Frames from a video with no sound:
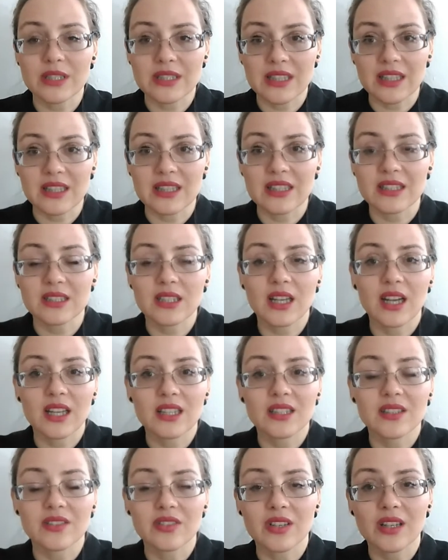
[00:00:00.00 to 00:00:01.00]
is that this
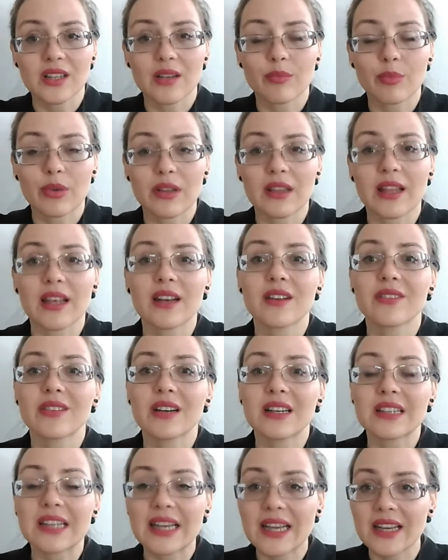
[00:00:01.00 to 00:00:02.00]
guy developed a lot of
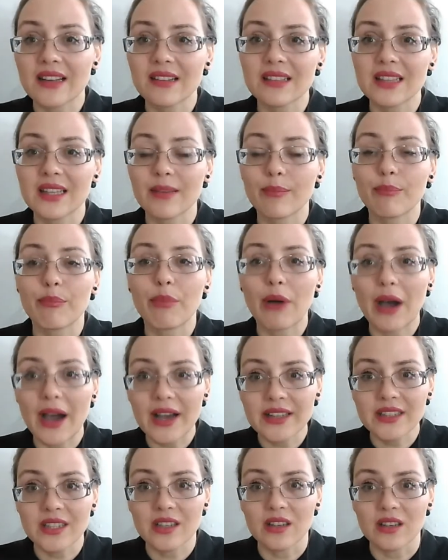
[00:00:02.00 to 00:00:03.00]
unhealthy
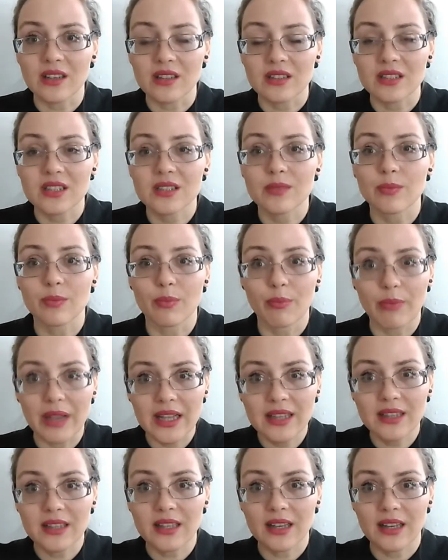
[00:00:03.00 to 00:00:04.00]
patterns,
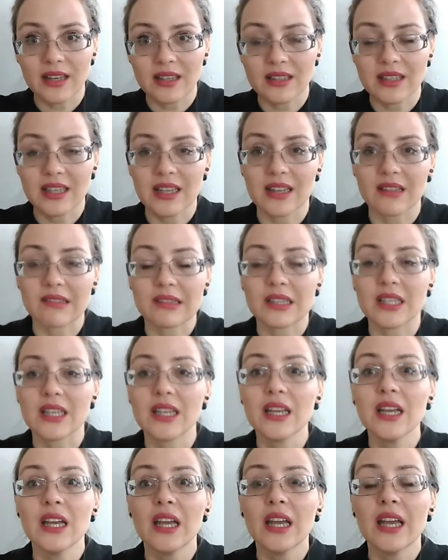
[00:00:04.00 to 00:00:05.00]
mentally
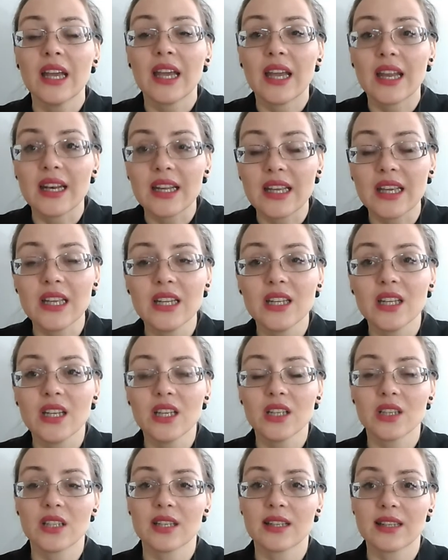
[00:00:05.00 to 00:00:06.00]
unhealthy, and he
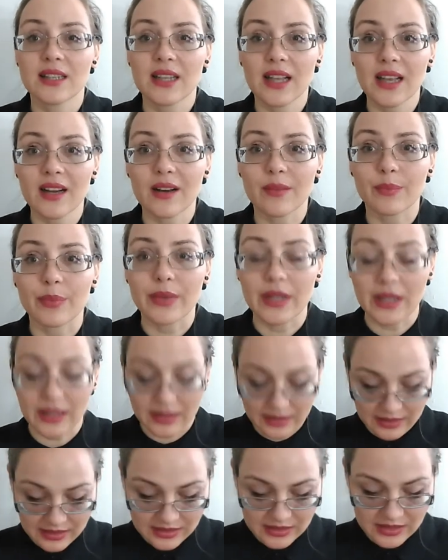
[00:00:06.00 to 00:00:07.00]
needs therapy.
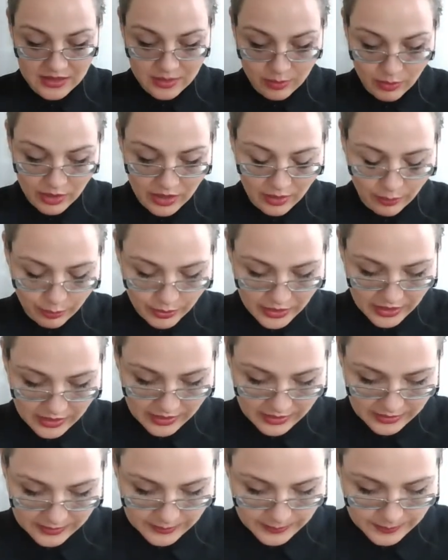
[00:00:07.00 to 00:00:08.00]
This is my
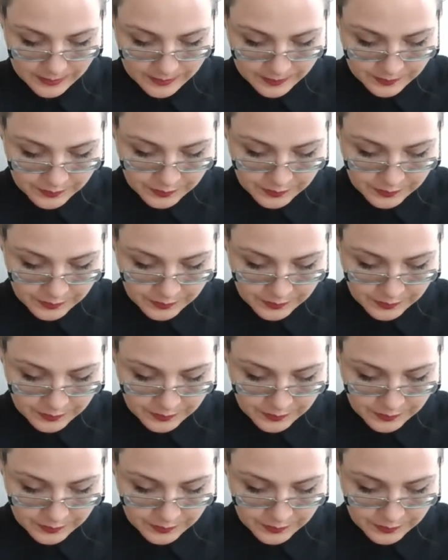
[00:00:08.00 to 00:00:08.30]
opinion.